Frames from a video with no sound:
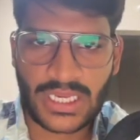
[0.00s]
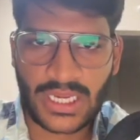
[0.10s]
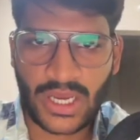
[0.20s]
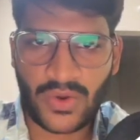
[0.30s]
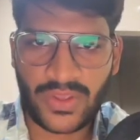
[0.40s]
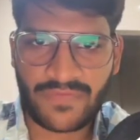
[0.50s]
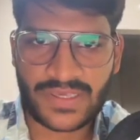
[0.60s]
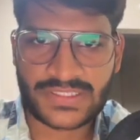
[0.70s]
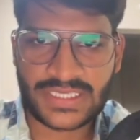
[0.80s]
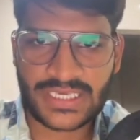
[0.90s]
now if
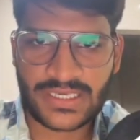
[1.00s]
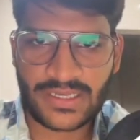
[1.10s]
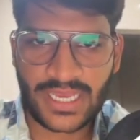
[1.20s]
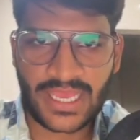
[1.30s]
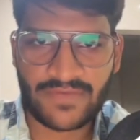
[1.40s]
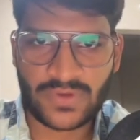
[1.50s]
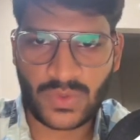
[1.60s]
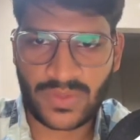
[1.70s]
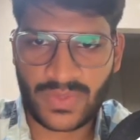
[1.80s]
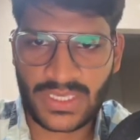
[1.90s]
i see here i have
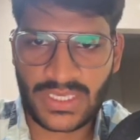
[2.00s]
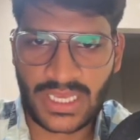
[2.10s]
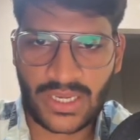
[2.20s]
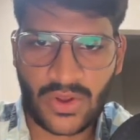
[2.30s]
an otp i'll